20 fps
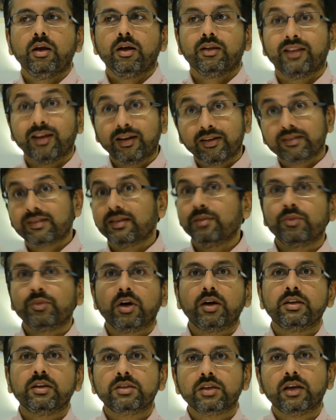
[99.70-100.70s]
There is a SIM
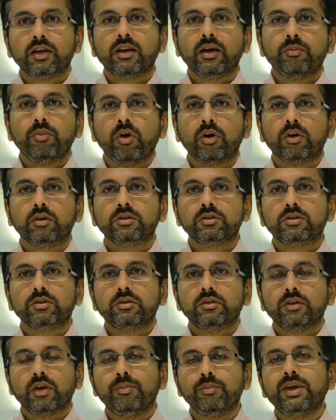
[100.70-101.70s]
card inside that
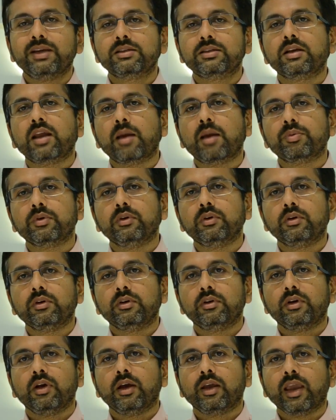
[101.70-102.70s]
box that makes it happen.
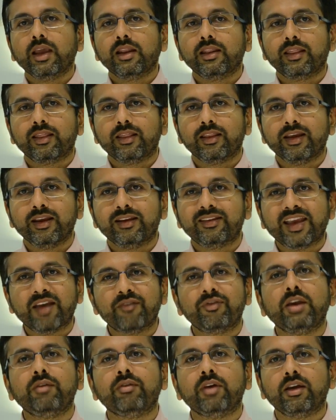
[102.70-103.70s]
Again, it's
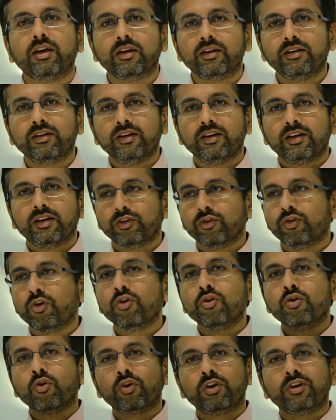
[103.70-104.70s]
everywhere. You
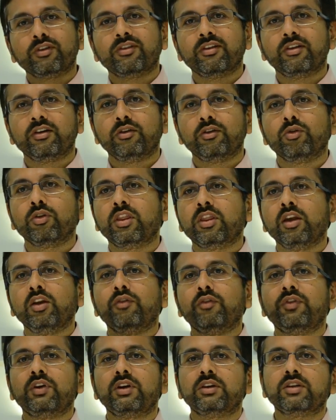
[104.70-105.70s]
don't notice it. You don't think
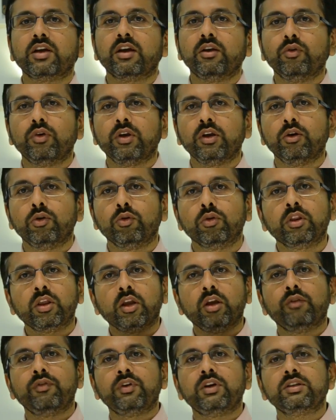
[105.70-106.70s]
of it as IoT. You don't
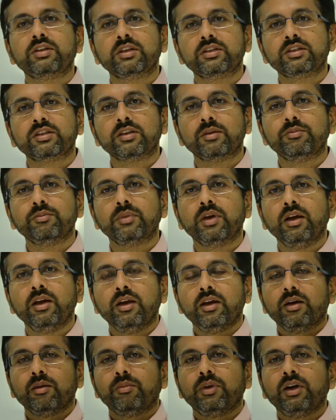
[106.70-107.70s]
think of it as a SIM,
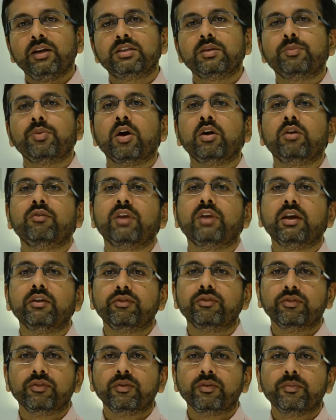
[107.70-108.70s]
but it's a part of
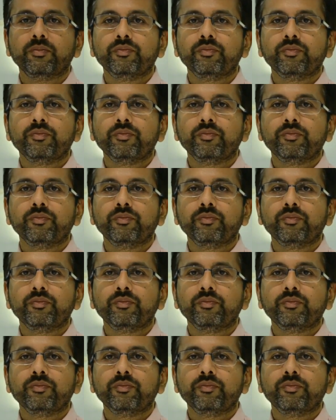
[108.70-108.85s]
life.